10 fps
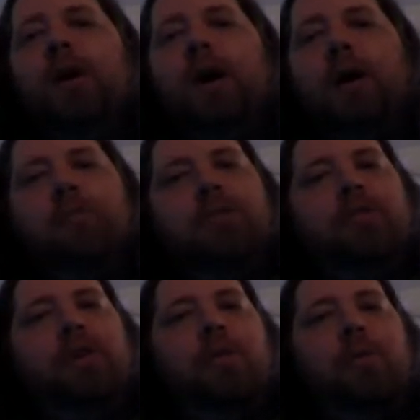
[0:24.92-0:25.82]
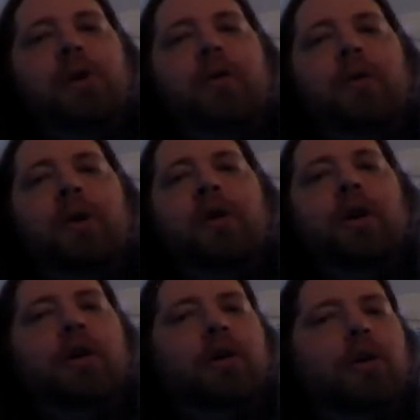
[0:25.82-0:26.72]
I'm just going to redo it,
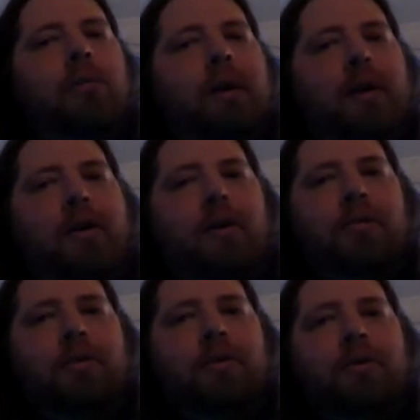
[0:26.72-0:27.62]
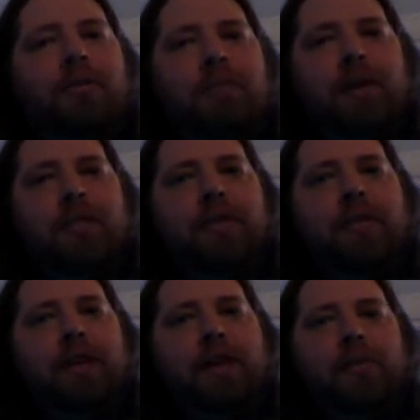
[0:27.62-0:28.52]
go back over
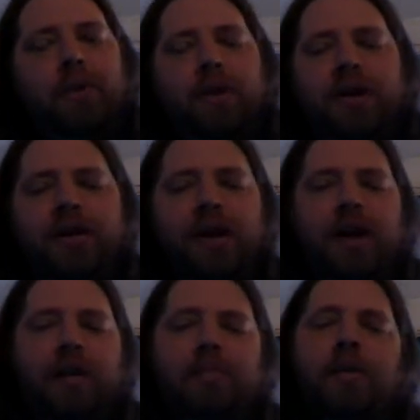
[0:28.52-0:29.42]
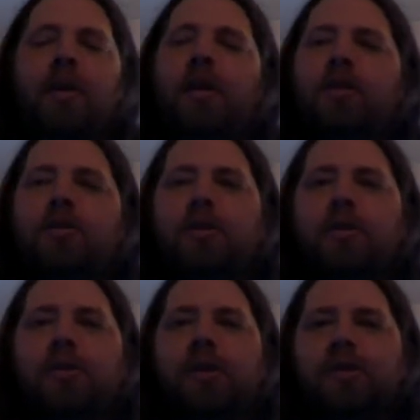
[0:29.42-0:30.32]
everything one at a time so
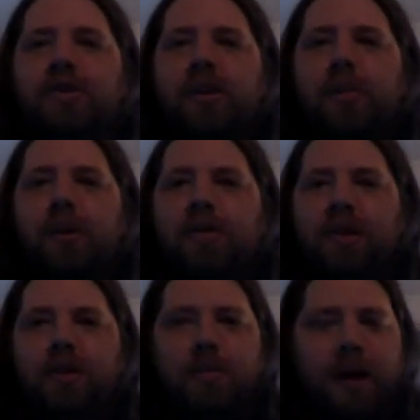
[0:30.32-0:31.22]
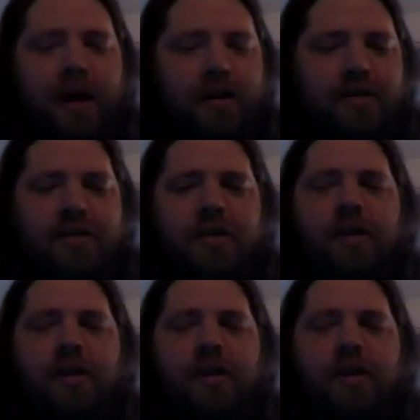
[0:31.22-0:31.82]
you can see what's in the box.